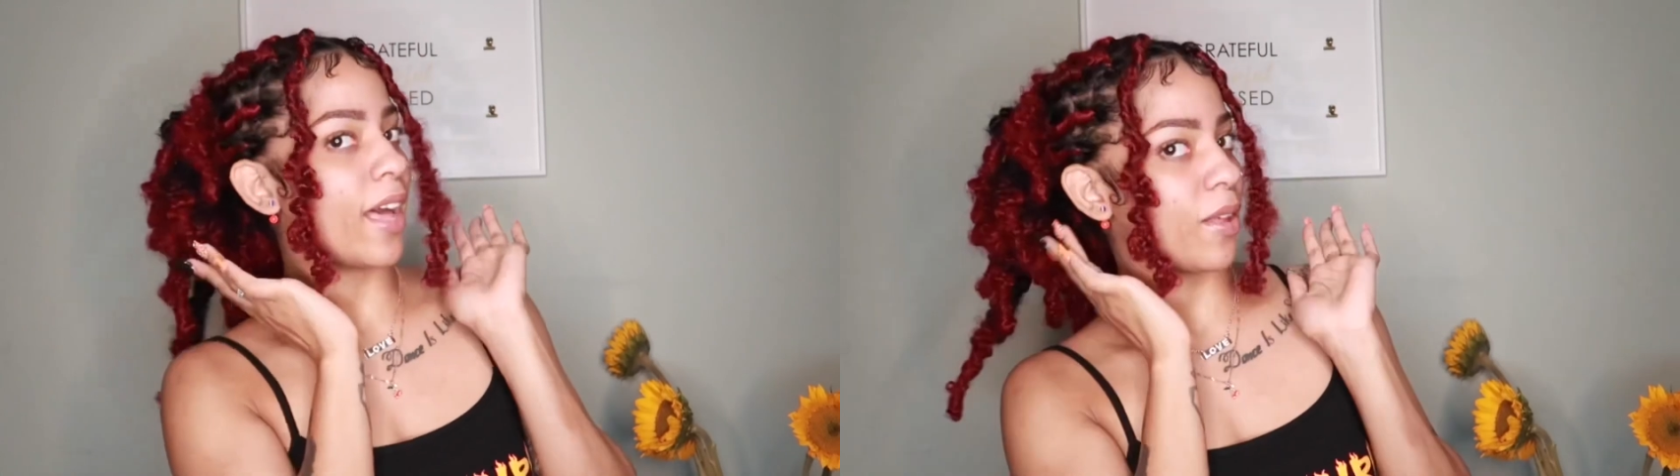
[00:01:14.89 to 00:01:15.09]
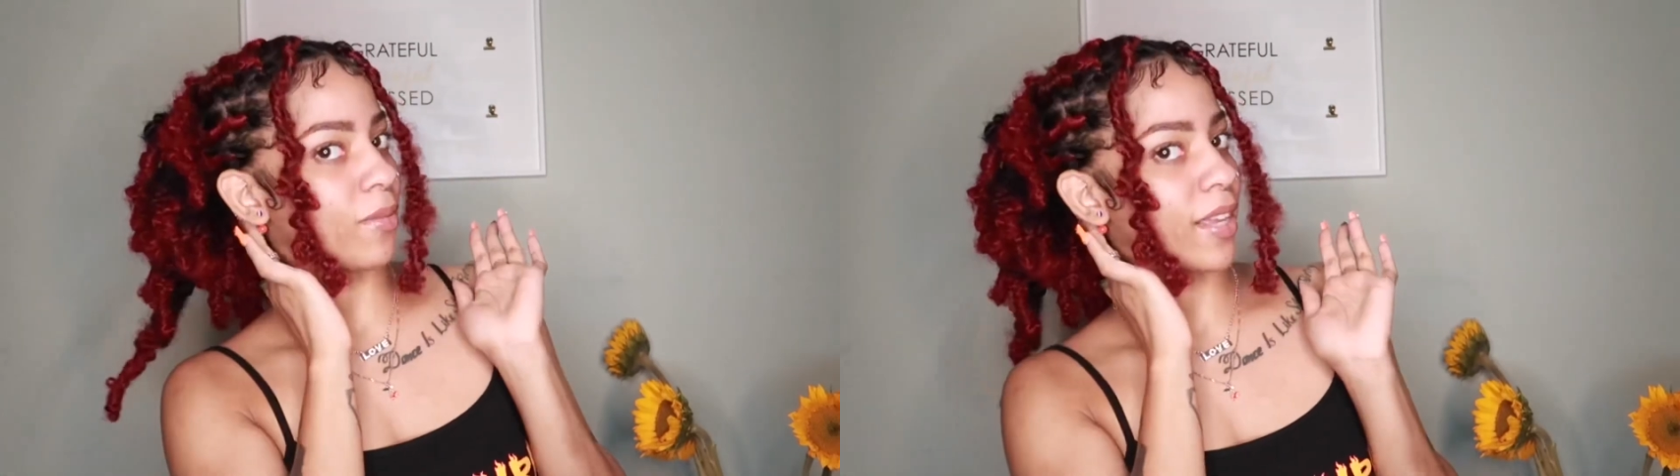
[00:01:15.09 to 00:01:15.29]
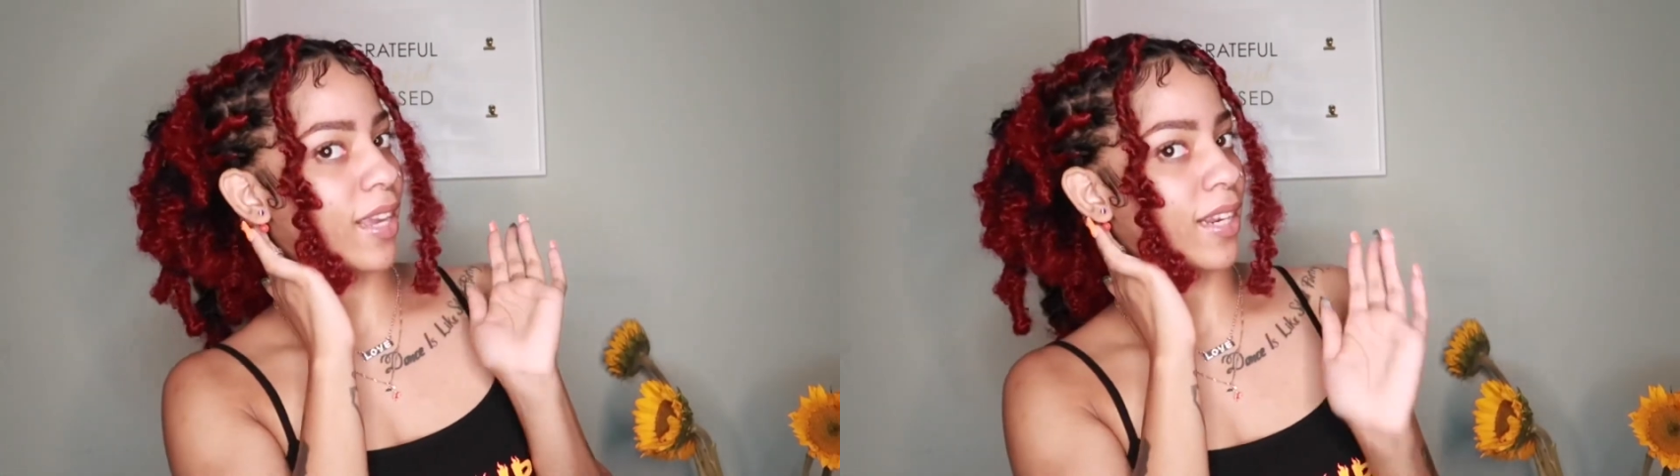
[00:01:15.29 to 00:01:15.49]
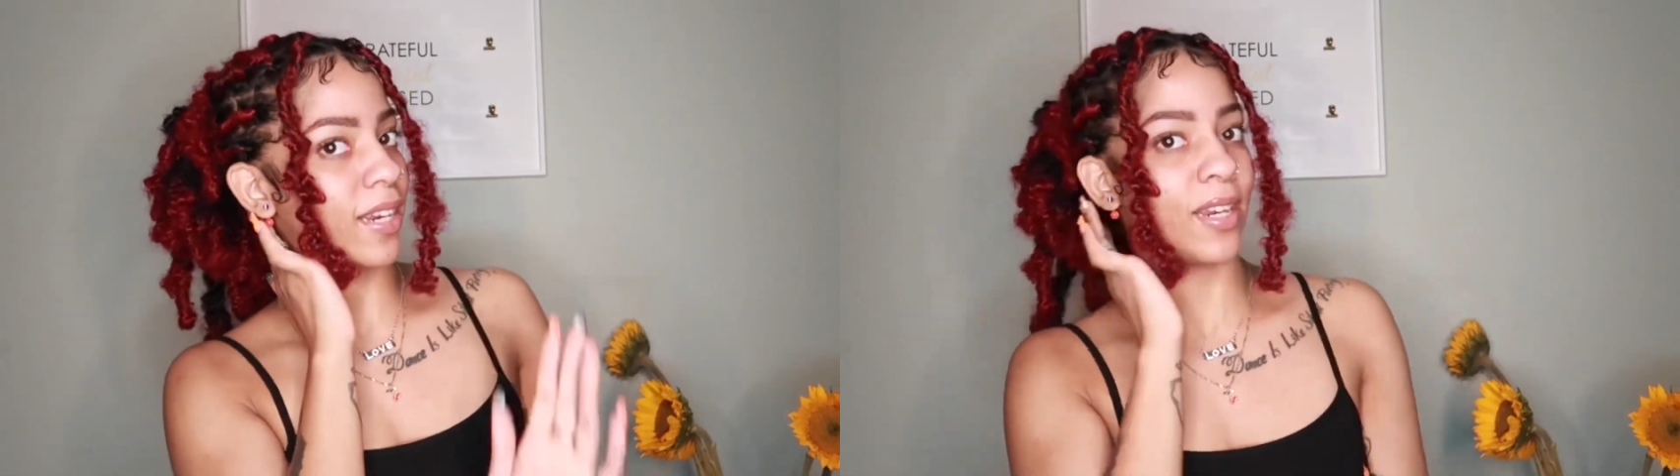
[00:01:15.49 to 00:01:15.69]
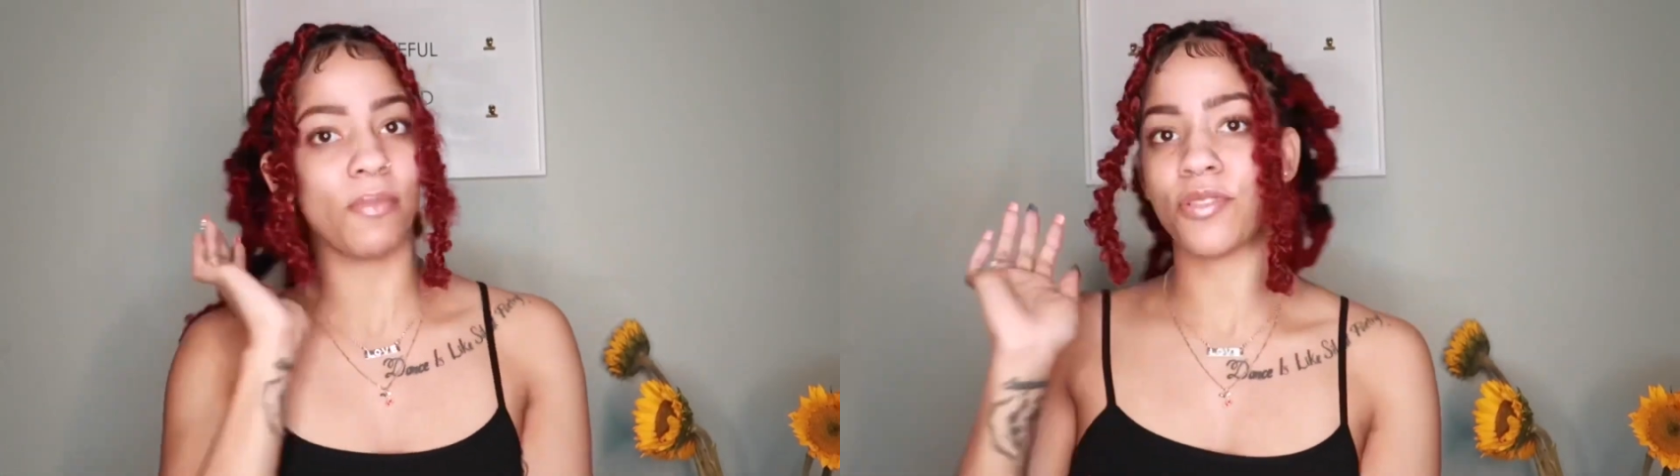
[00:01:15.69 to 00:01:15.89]
I don't think I need
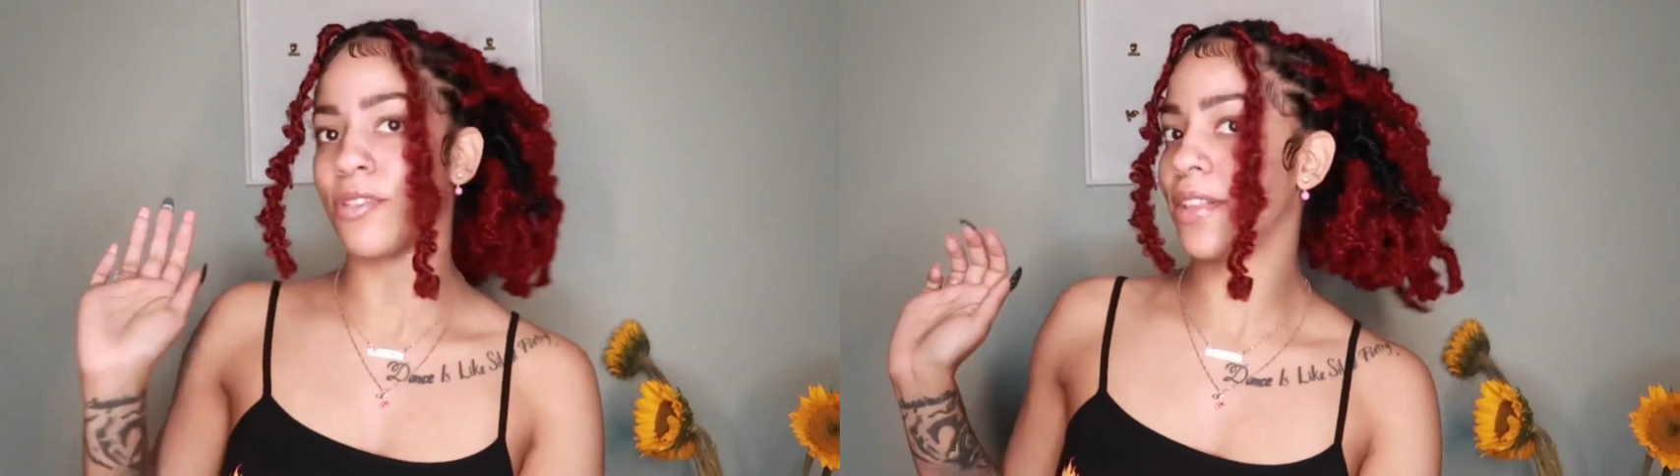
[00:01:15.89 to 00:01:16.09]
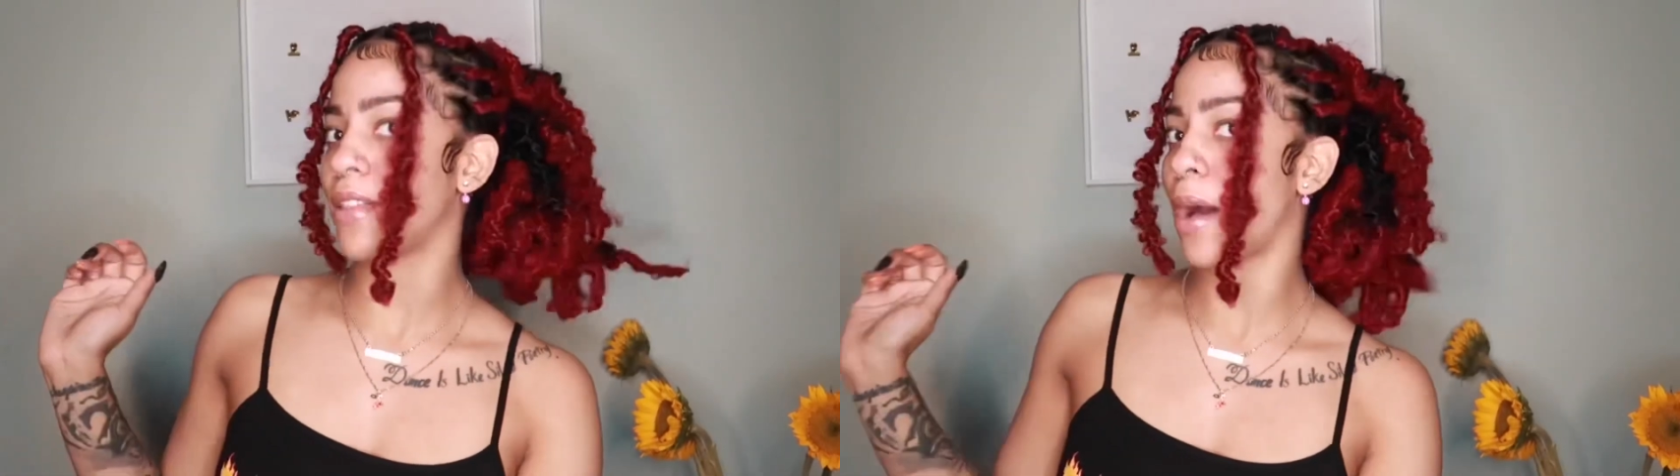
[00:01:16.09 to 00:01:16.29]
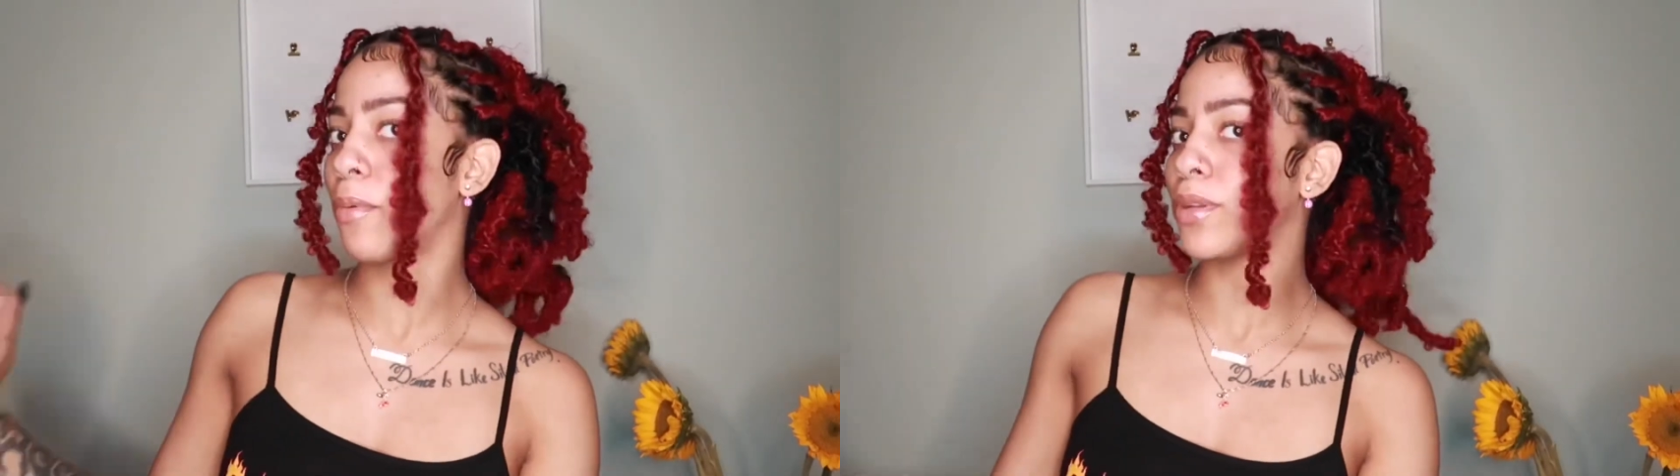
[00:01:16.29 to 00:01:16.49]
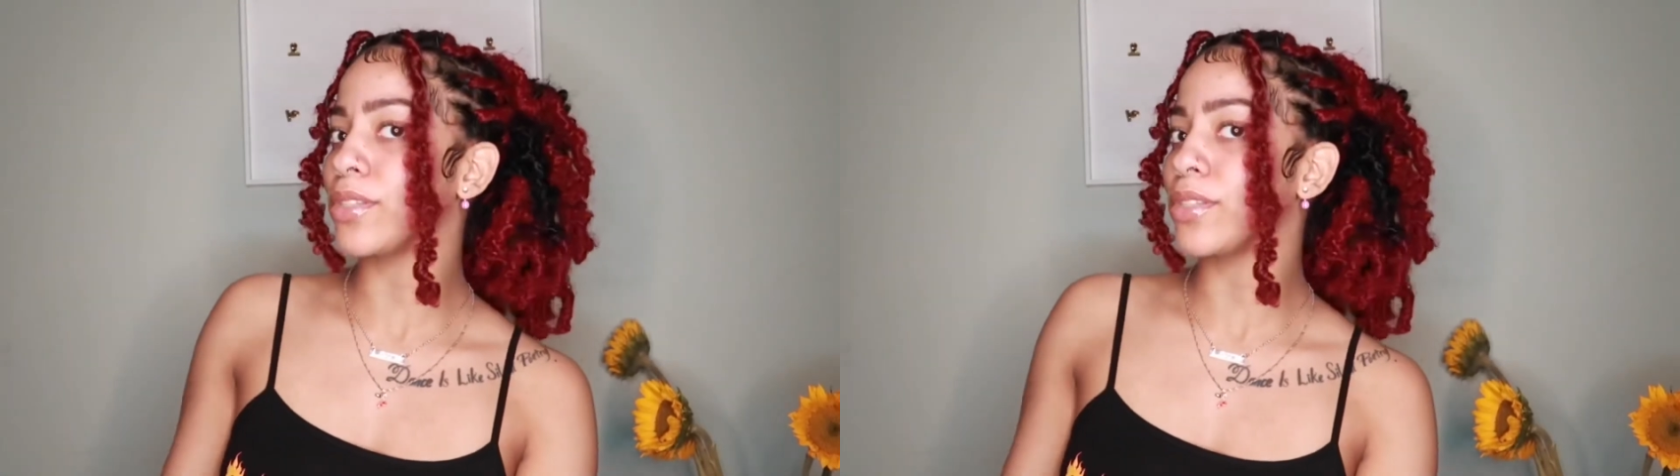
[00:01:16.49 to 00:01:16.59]
to demonstrate that one.